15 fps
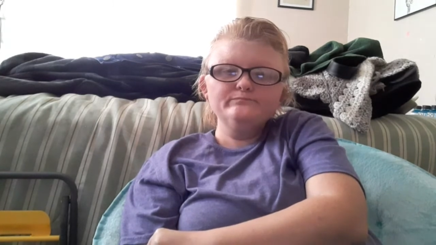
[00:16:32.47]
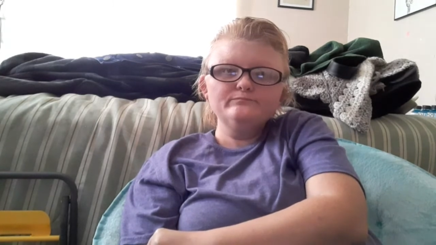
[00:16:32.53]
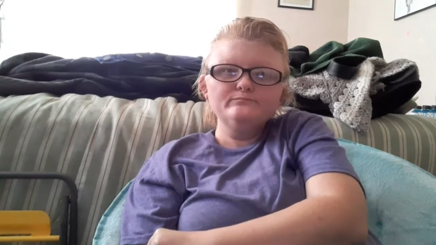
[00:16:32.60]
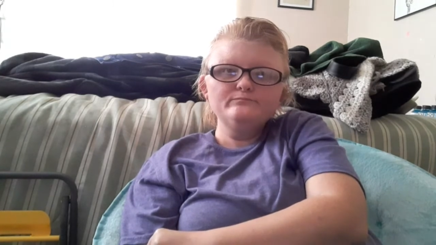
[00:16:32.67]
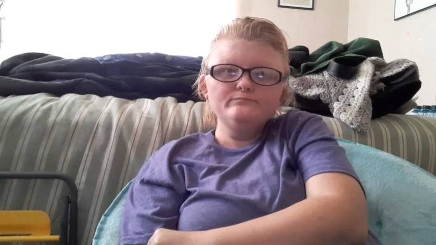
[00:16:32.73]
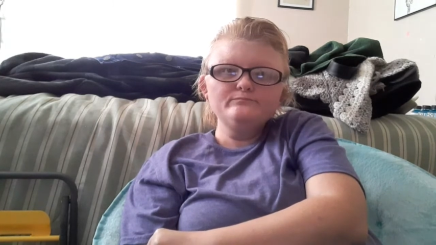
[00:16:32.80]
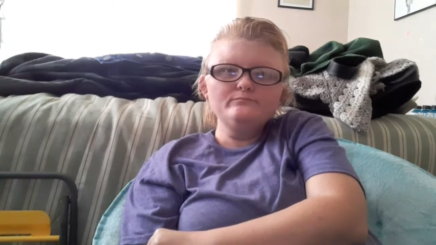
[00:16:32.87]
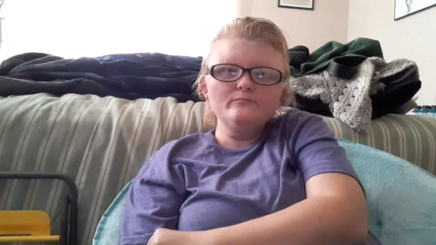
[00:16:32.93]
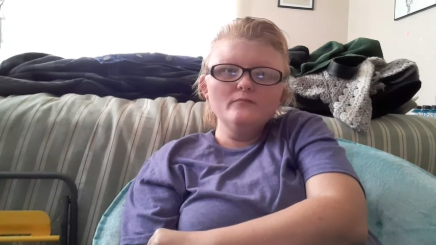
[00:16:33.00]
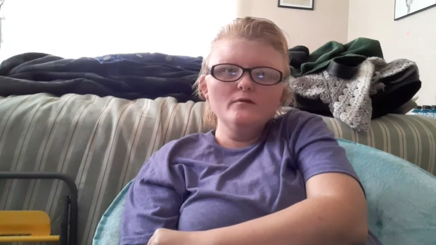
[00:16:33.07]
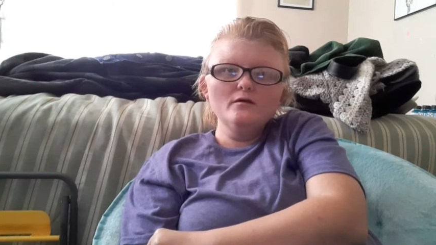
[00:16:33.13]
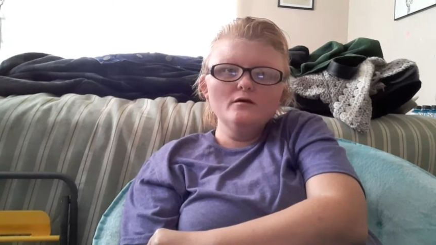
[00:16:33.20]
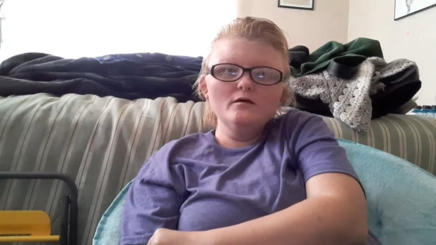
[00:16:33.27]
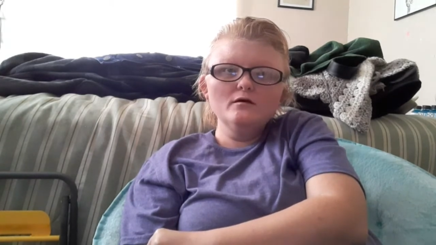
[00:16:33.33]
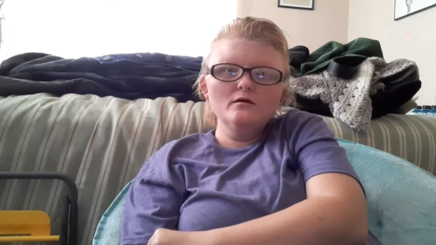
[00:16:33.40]

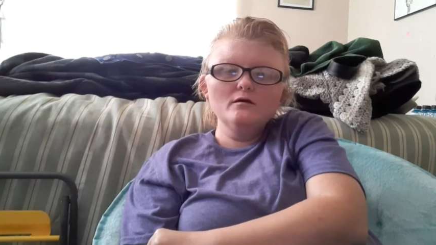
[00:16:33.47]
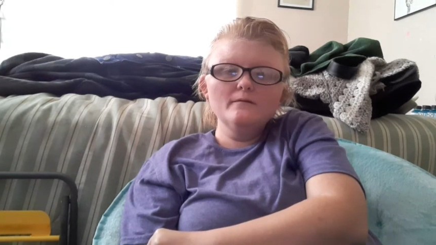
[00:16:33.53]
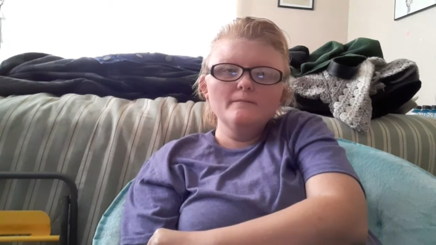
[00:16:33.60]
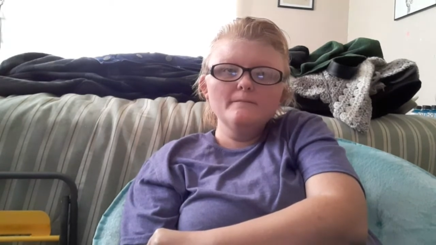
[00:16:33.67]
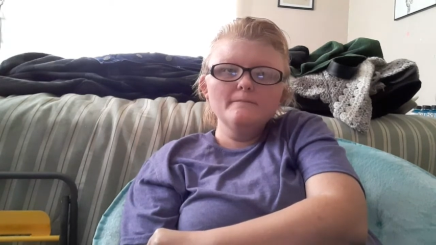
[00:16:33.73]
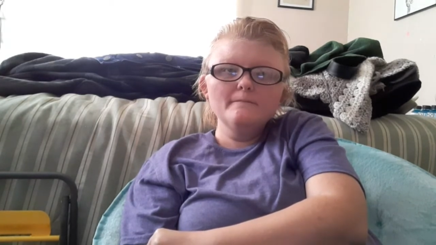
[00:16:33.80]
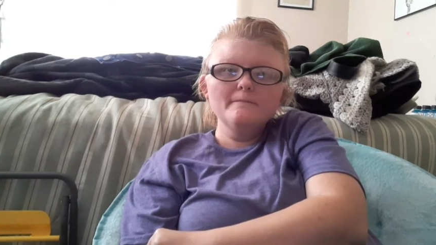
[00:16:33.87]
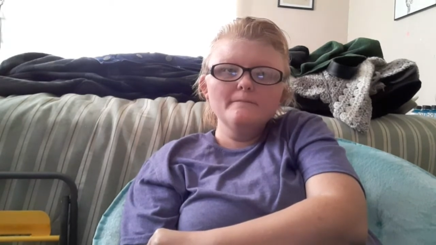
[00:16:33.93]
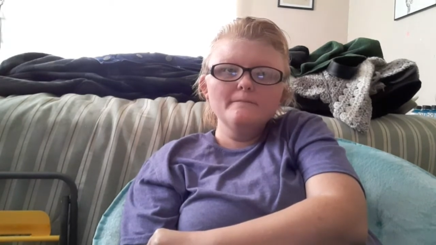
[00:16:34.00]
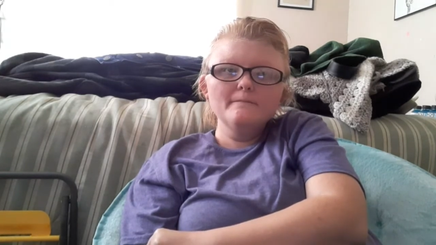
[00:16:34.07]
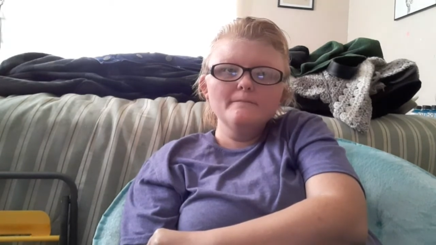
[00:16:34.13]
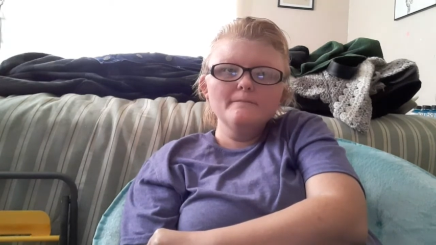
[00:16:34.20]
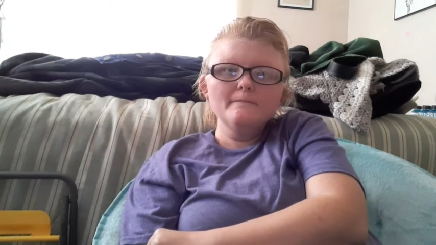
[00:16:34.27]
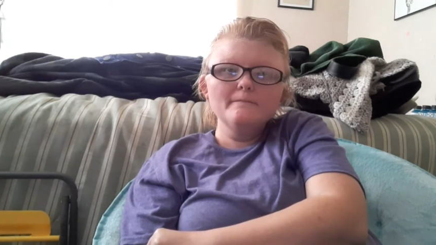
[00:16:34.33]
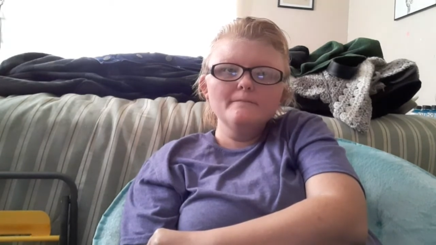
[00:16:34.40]

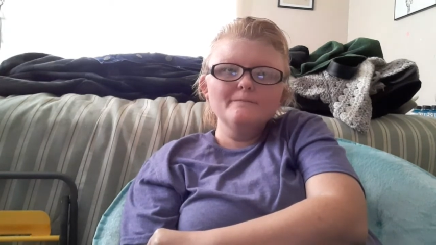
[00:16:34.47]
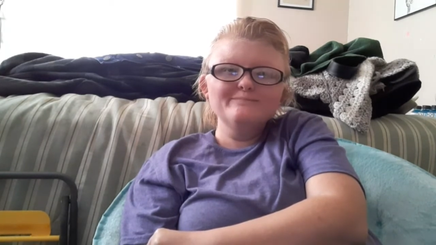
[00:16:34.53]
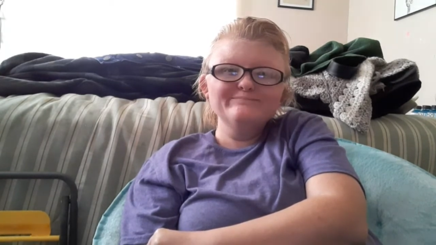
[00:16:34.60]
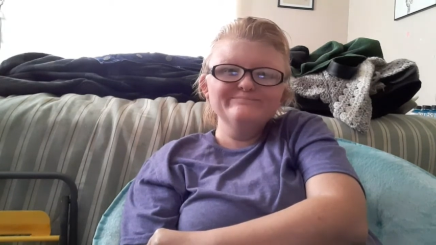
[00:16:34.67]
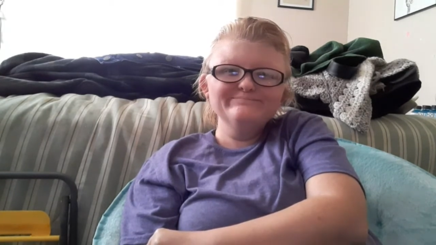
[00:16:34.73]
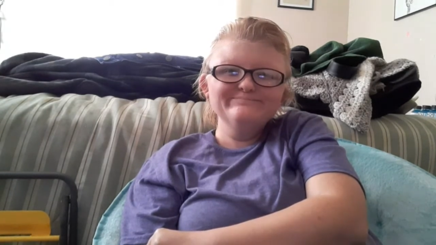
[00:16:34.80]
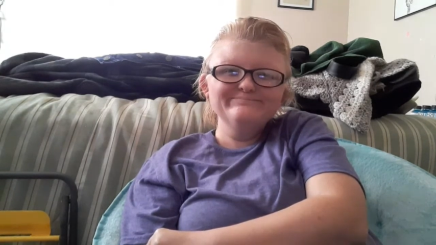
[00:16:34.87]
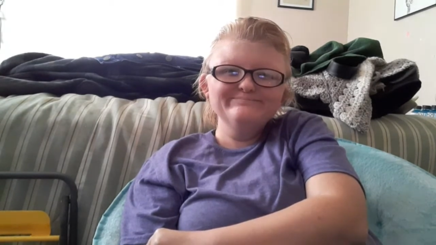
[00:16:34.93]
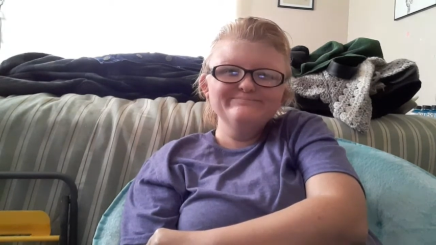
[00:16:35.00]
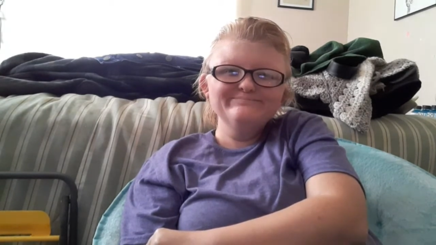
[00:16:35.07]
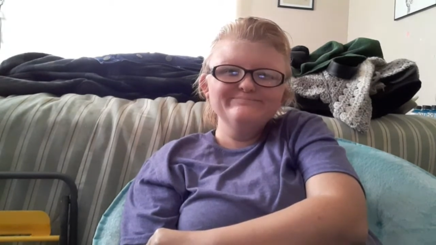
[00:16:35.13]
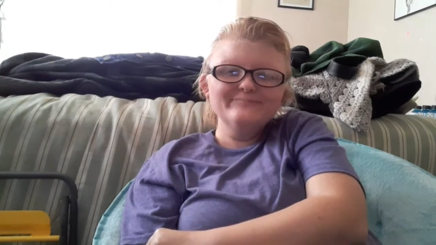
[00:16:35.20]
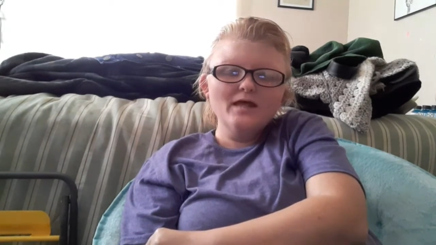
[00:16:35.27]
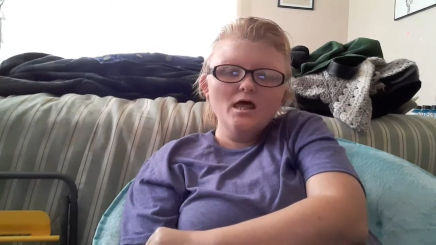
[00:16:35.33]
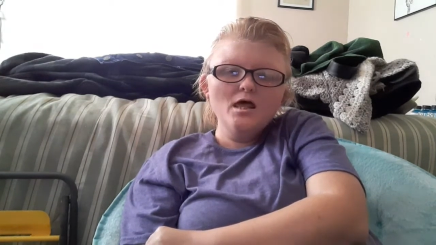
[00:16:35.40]

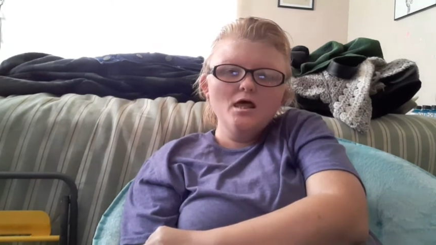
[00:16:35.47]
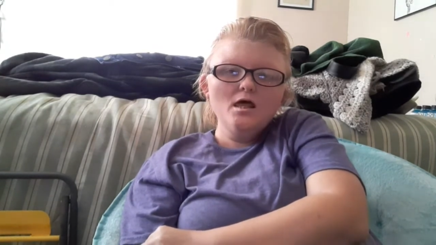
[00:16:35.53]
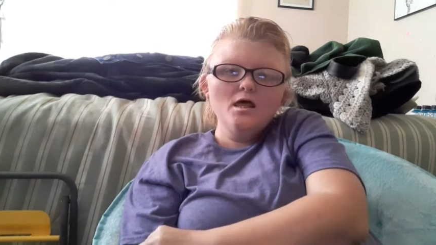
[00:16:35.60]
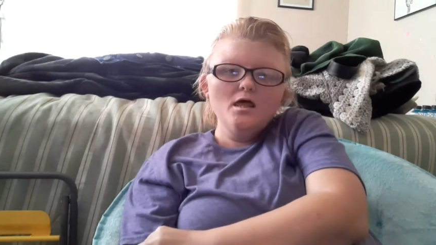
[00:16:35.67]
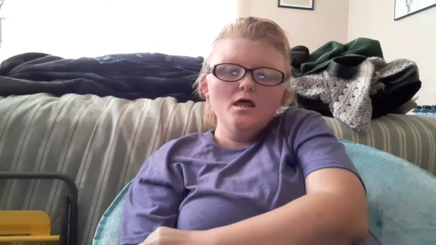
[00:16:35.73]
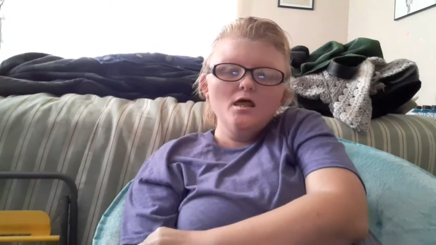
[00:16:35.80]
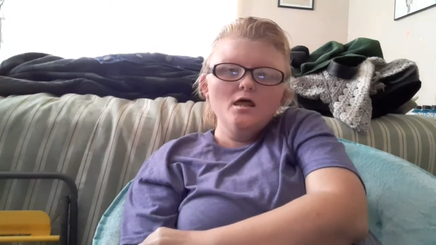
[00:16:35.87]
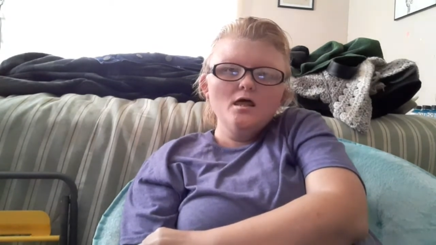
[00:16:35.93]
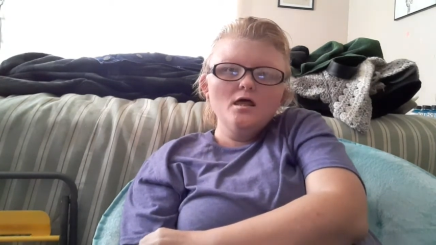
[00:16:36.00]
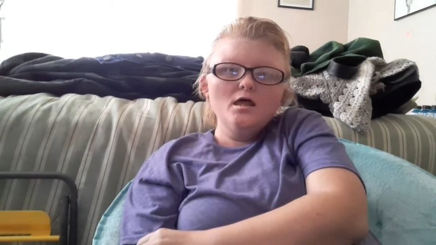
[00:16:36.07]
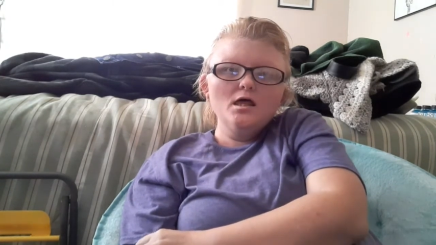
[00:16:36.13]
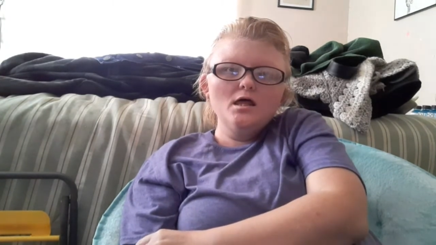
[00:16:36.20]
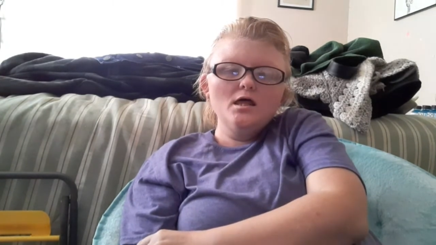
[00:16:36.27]
[no speech]